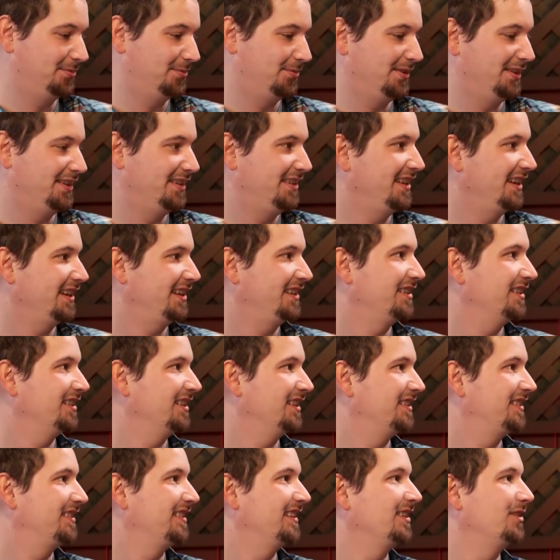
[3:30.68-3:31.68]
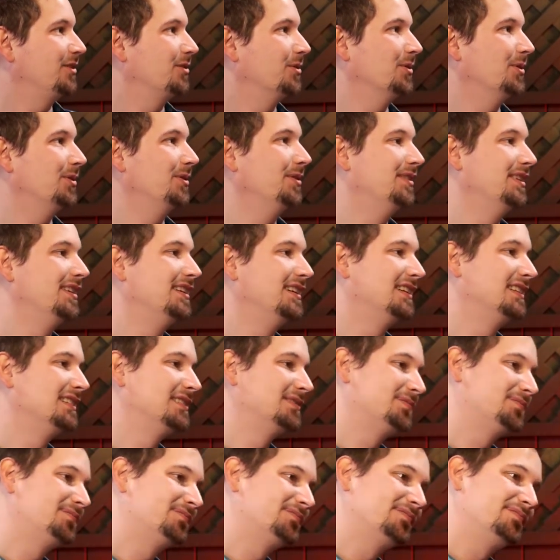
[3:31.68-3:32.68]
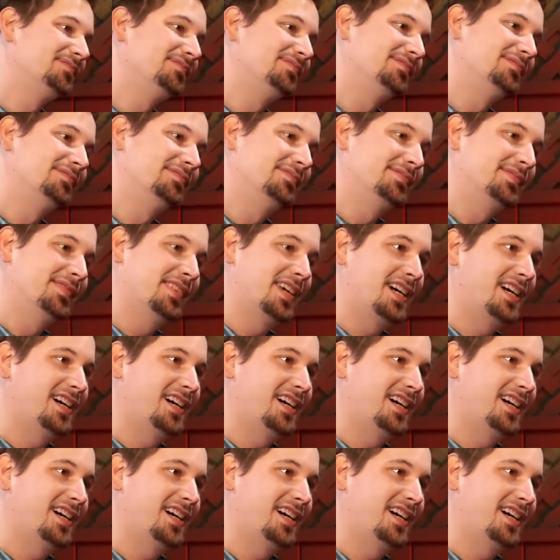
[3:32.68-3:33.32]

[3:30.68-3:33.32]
ridiculously cool. It's right on the wood too. Cool. It's not a sticker or anything.